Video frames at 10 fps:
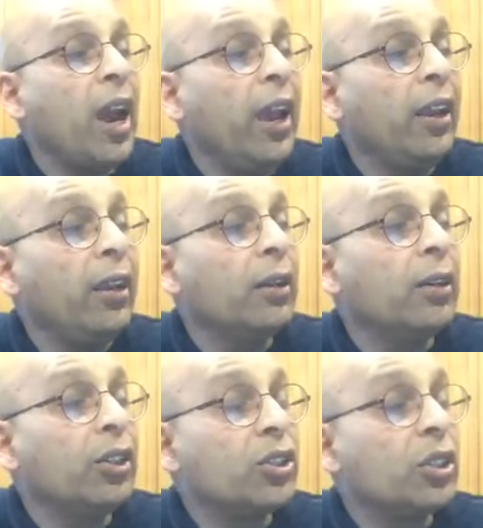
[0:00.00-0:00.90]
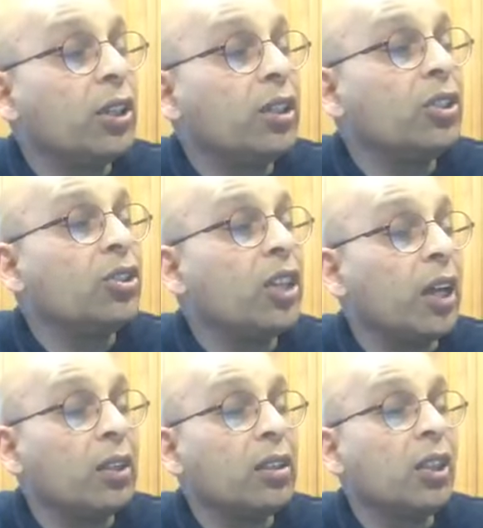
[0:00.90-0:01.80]
hate, disgust,
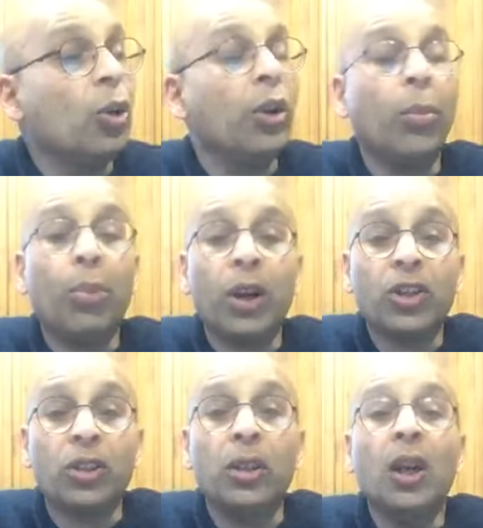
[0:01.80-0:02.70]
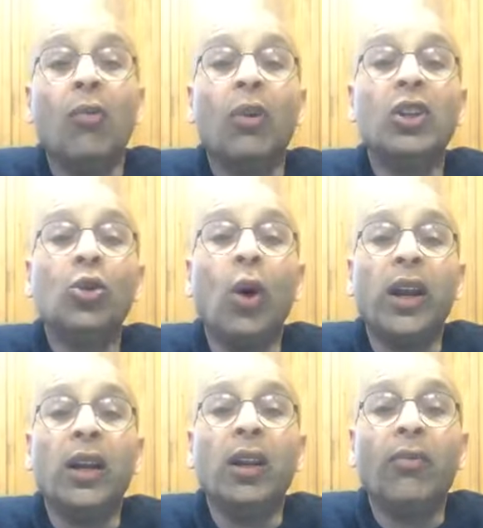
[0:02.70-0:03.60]
jealousy, or depression? Once you
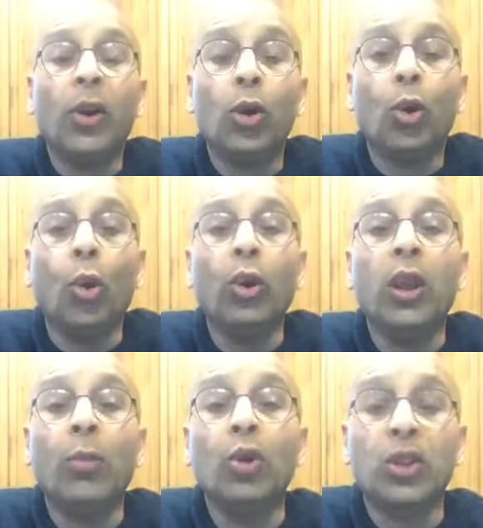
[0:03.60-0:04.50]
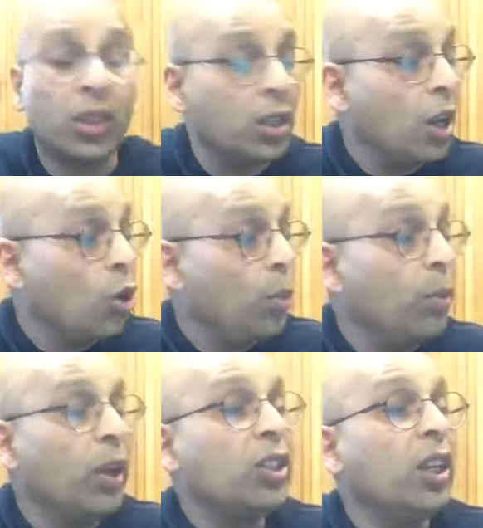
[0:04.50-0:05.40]
identify your own emotions, it will be
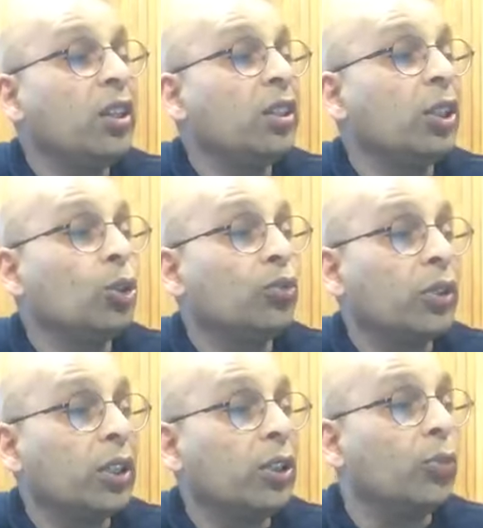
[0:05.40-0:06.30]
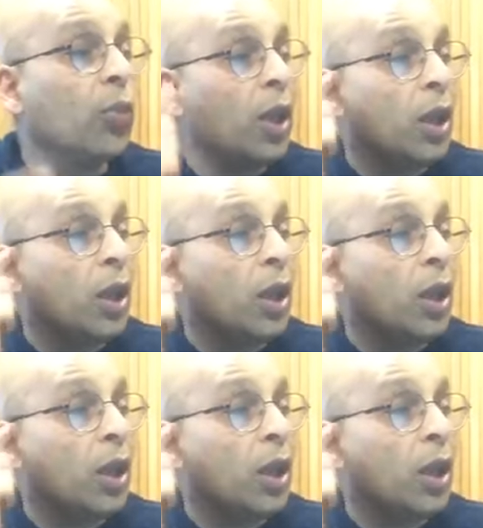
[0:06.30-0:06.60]
much easier to forgive.